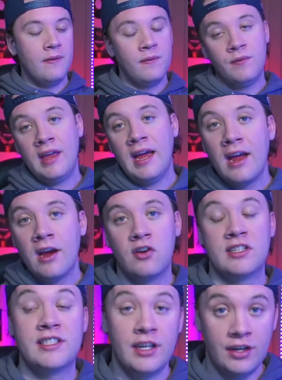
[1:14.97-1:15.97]
they hire a
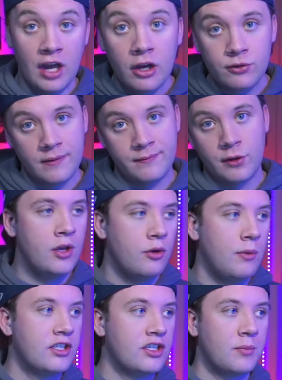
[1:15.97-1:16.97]
stenographer,
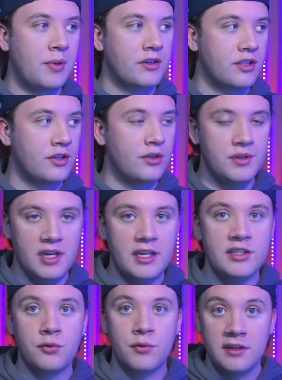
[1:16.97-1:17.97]
which is a person who
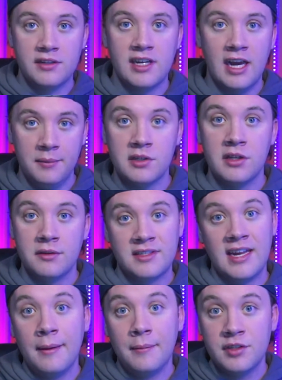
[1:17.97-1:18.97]
does real-time closed
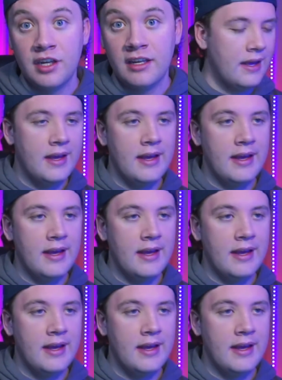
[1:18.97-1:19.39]
captioning.